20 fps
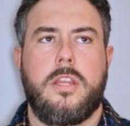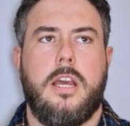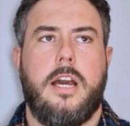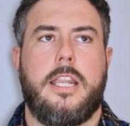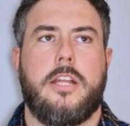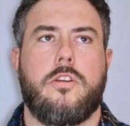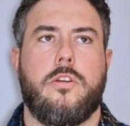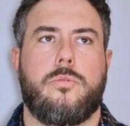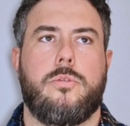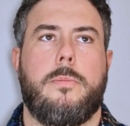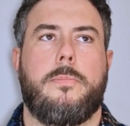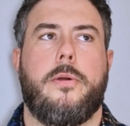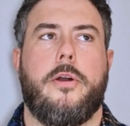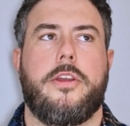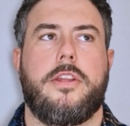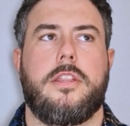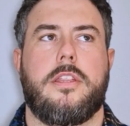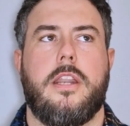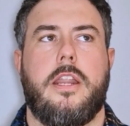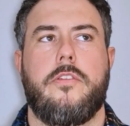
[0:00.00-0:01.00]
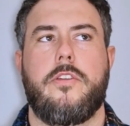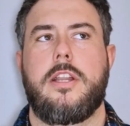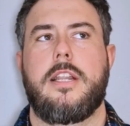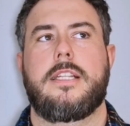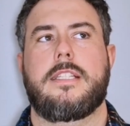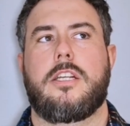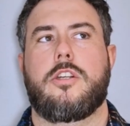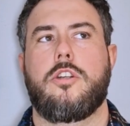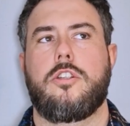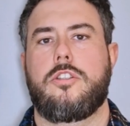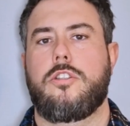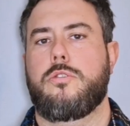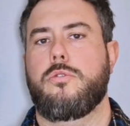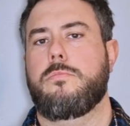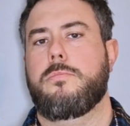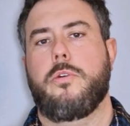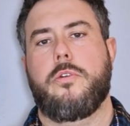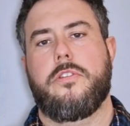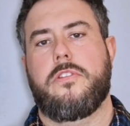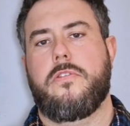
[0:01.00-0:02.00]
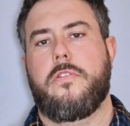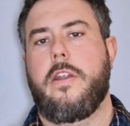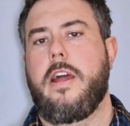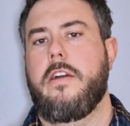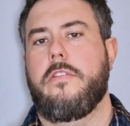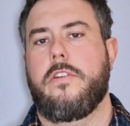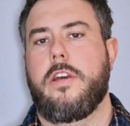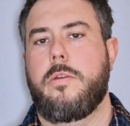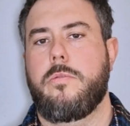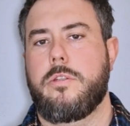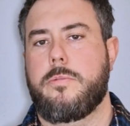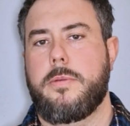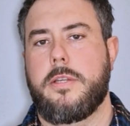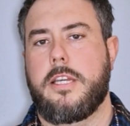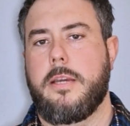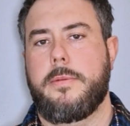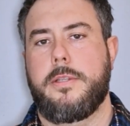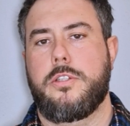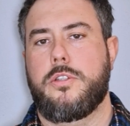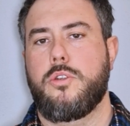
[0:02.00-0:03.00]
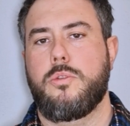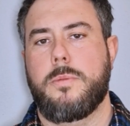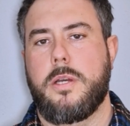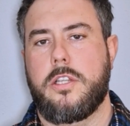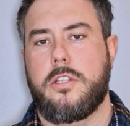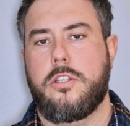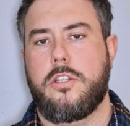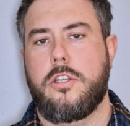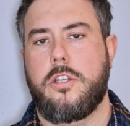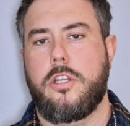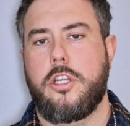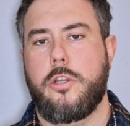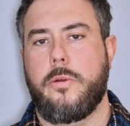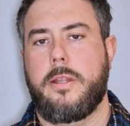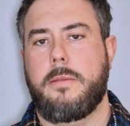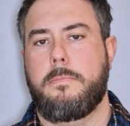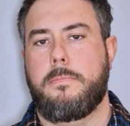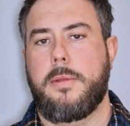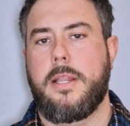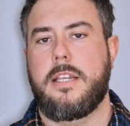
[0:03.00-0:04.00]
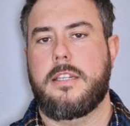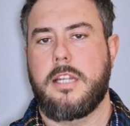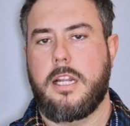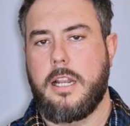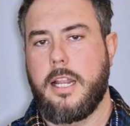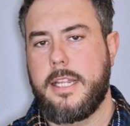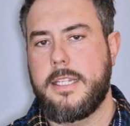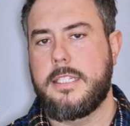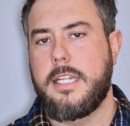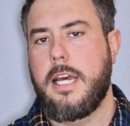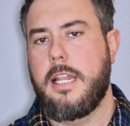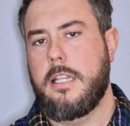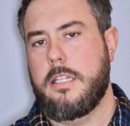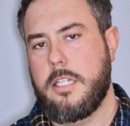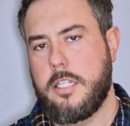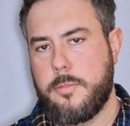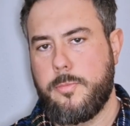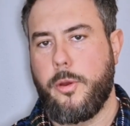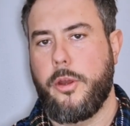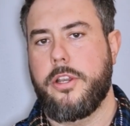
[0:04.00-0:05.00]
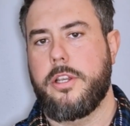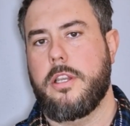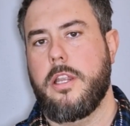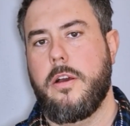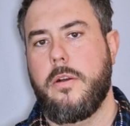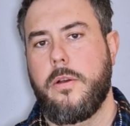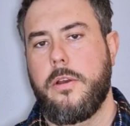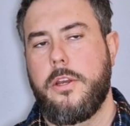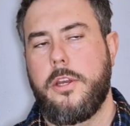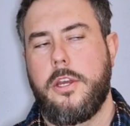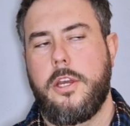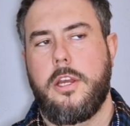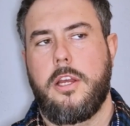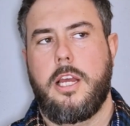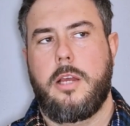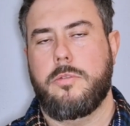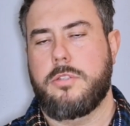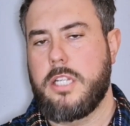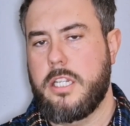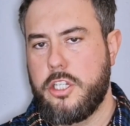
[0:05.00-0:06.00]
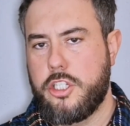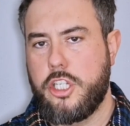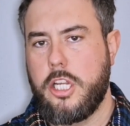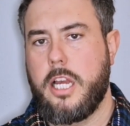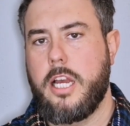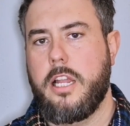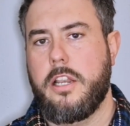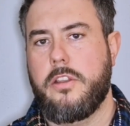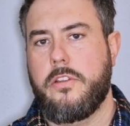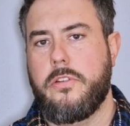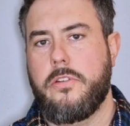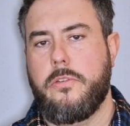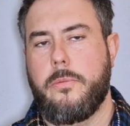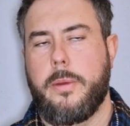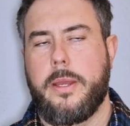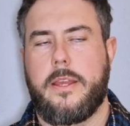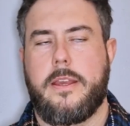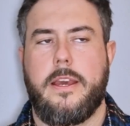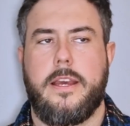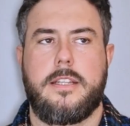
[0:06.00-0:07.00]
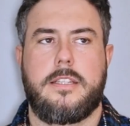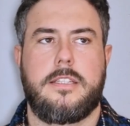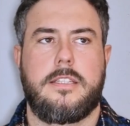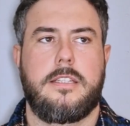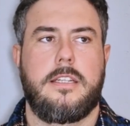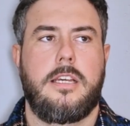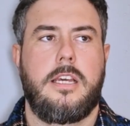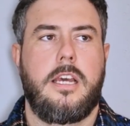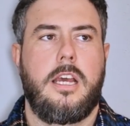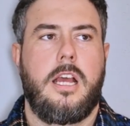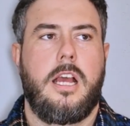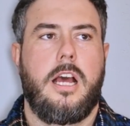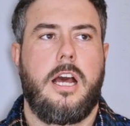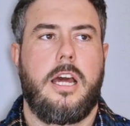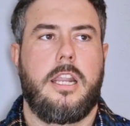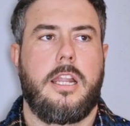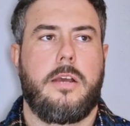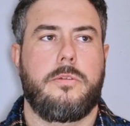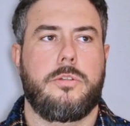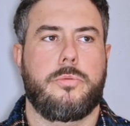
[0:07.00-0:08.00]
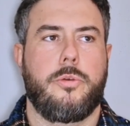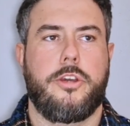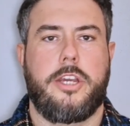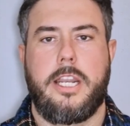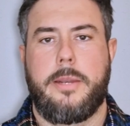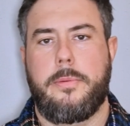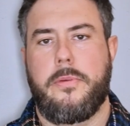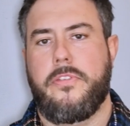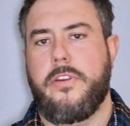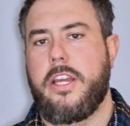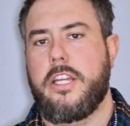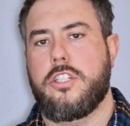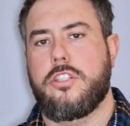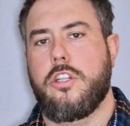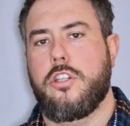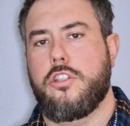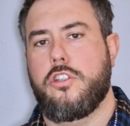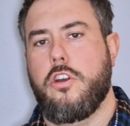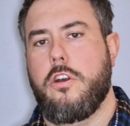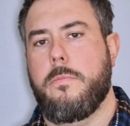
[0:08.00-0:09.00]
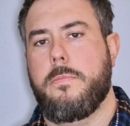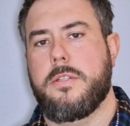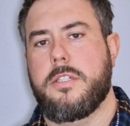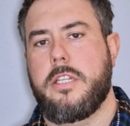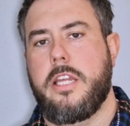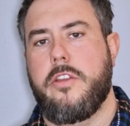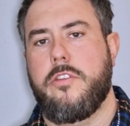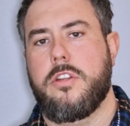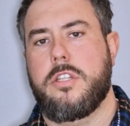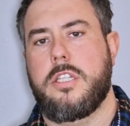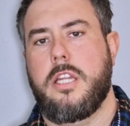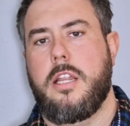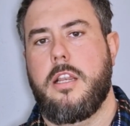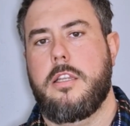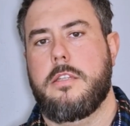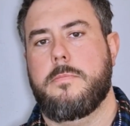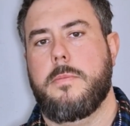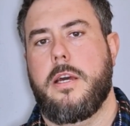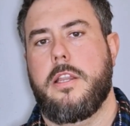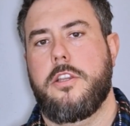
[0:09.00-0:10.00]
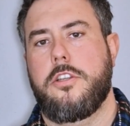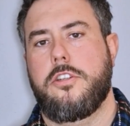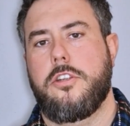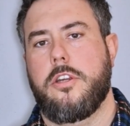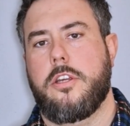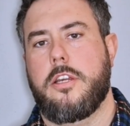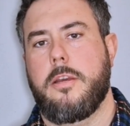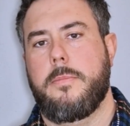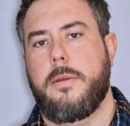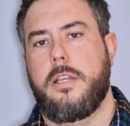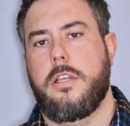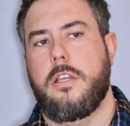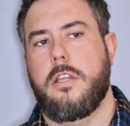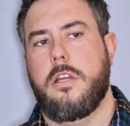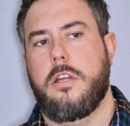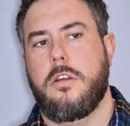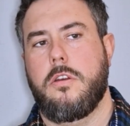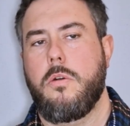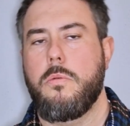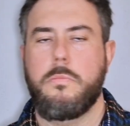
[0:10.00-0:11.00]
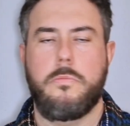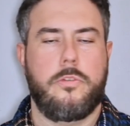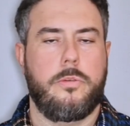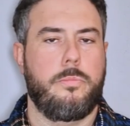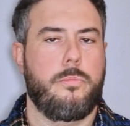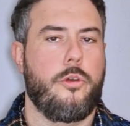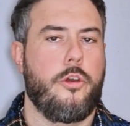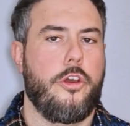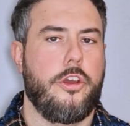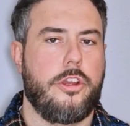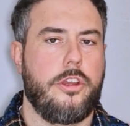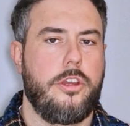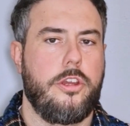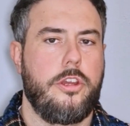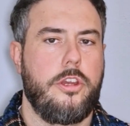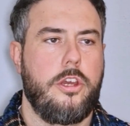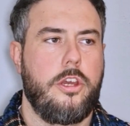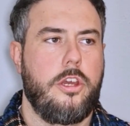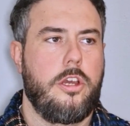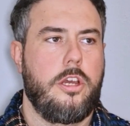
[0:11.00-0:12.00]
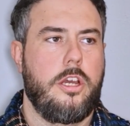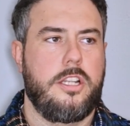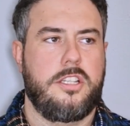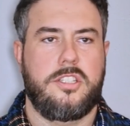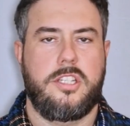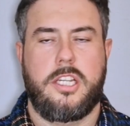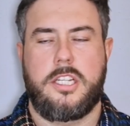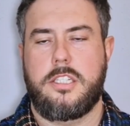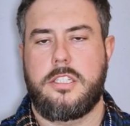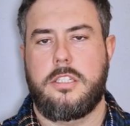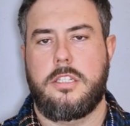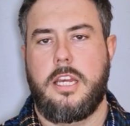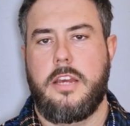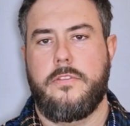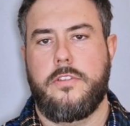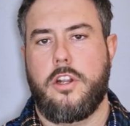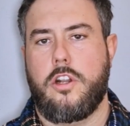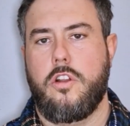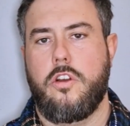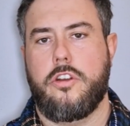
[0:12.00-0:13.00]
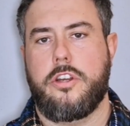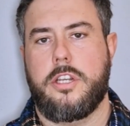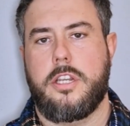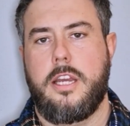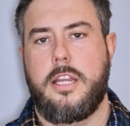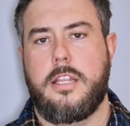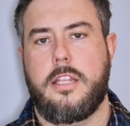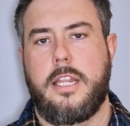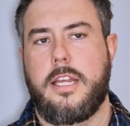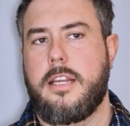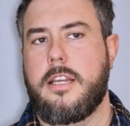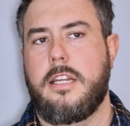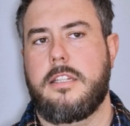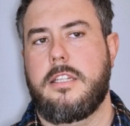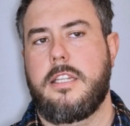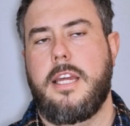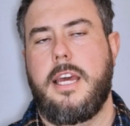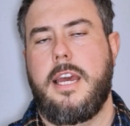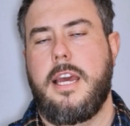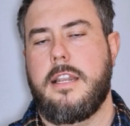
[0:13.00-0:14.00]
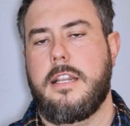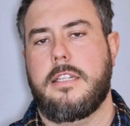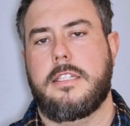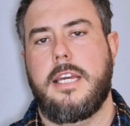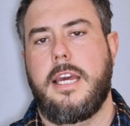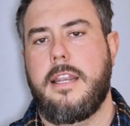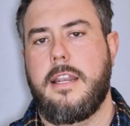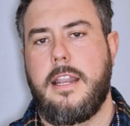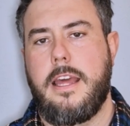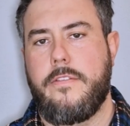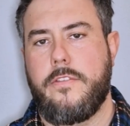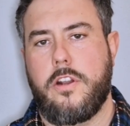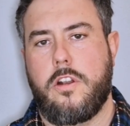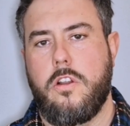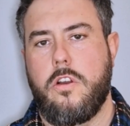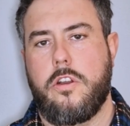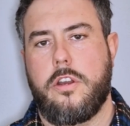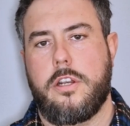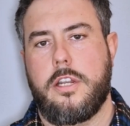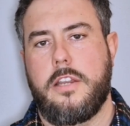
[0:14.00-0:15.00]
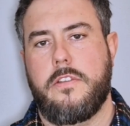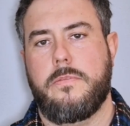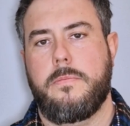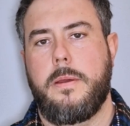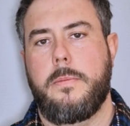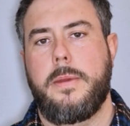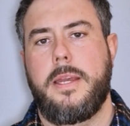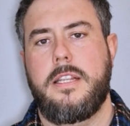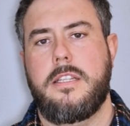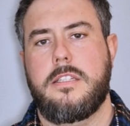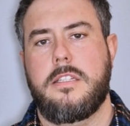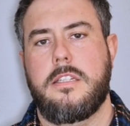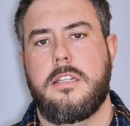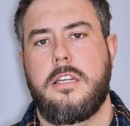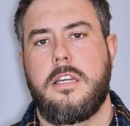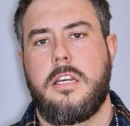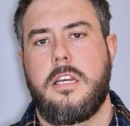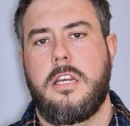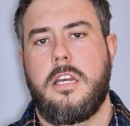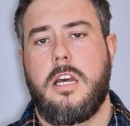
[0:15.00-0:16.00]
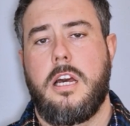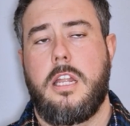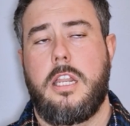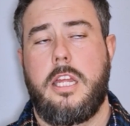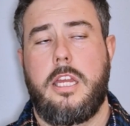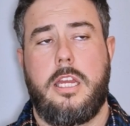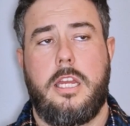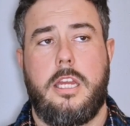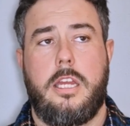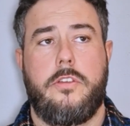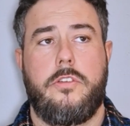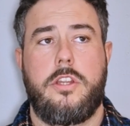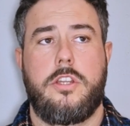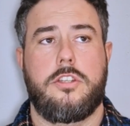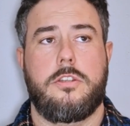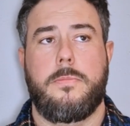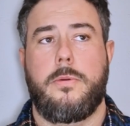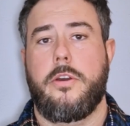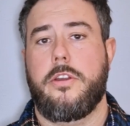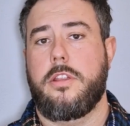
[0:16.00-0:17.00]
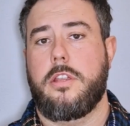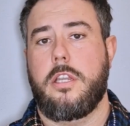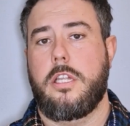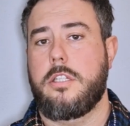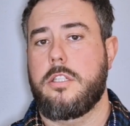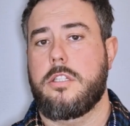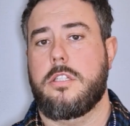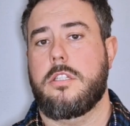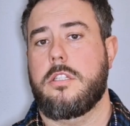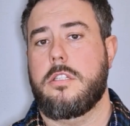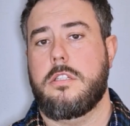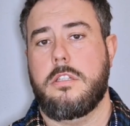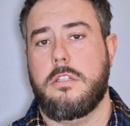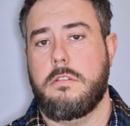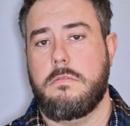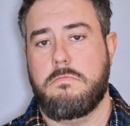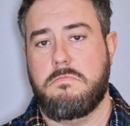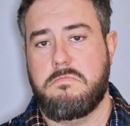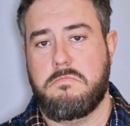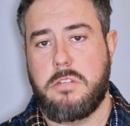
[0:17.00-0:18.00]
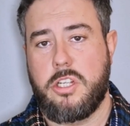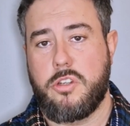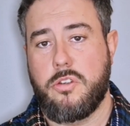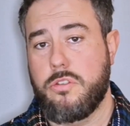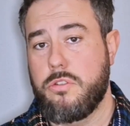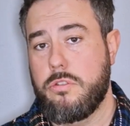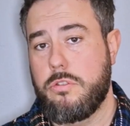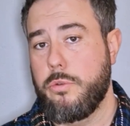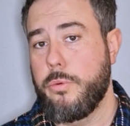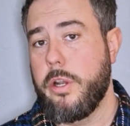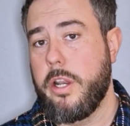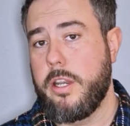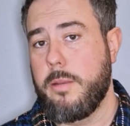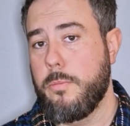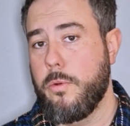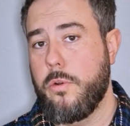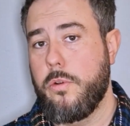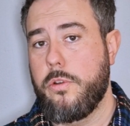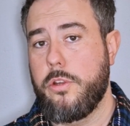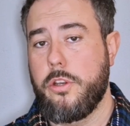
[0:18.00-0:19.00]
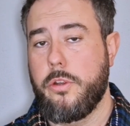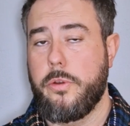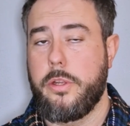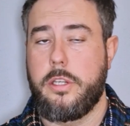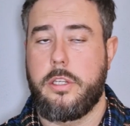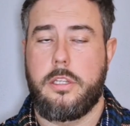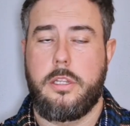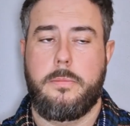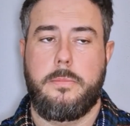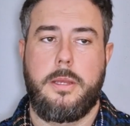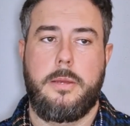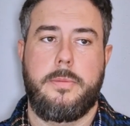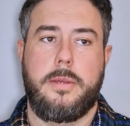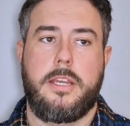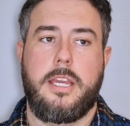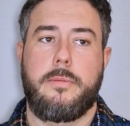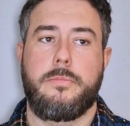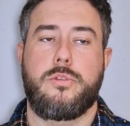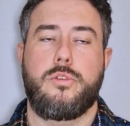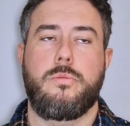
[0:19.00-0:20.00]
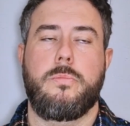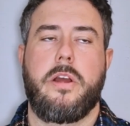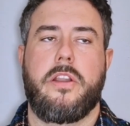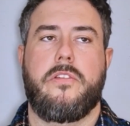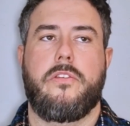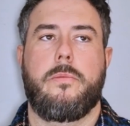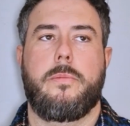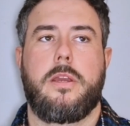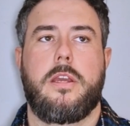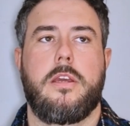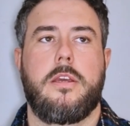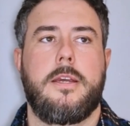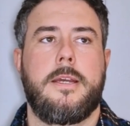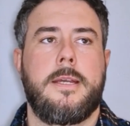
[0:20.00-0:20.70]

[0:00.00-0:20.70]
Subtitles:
And I got to a point that I realised I couldn't do both forever. It was becoming too much. You know, I'd built a clientele at this point now. I was on a charge for my cuts. And I was working a professional job as an area sales manager, coming home from work at 6-7 o'clock at night, and then cutting hair till 10-11 o'clock at night for my mates. And it reached a point that I couldn't do it anymore. You know, it became too much for me.